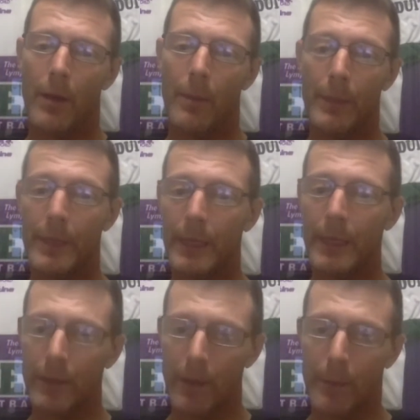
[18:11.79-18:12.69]
a
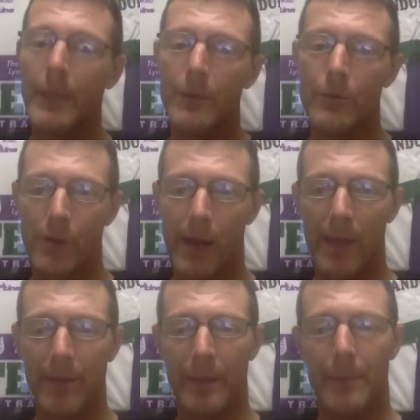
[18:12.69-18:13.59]
beginner
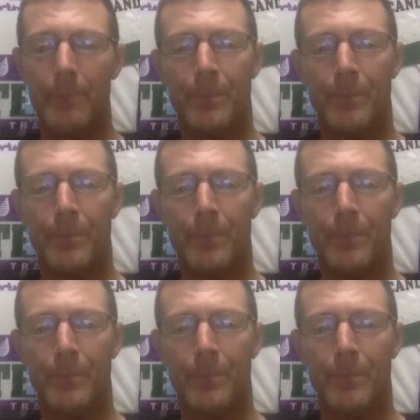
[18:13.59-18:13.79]
triathlete,